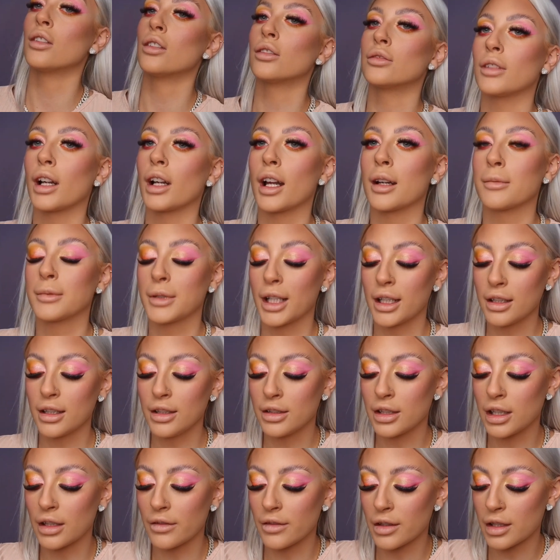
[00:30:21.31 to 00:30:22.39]
Right, I'm kind of
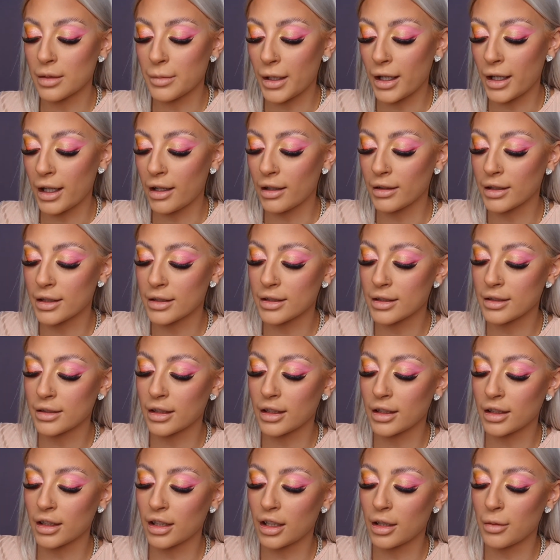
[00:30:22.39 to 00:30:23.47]
nervous about how this is going
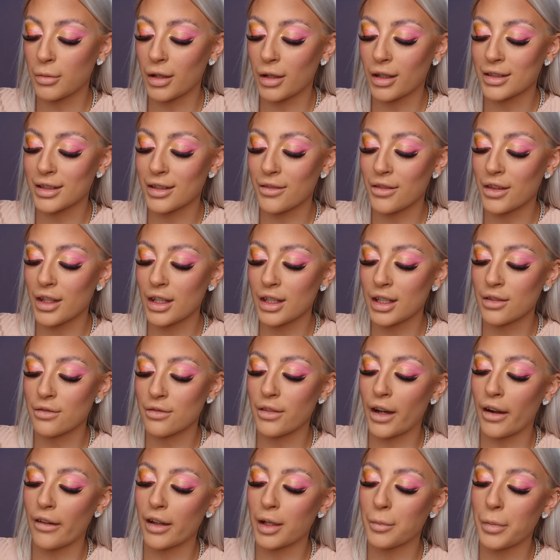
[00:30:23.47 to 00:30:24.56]
to go, because if this is
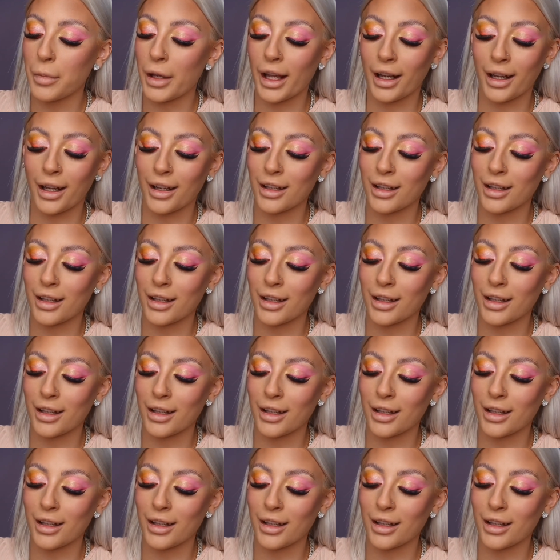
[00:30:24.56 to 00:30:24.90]
very pink,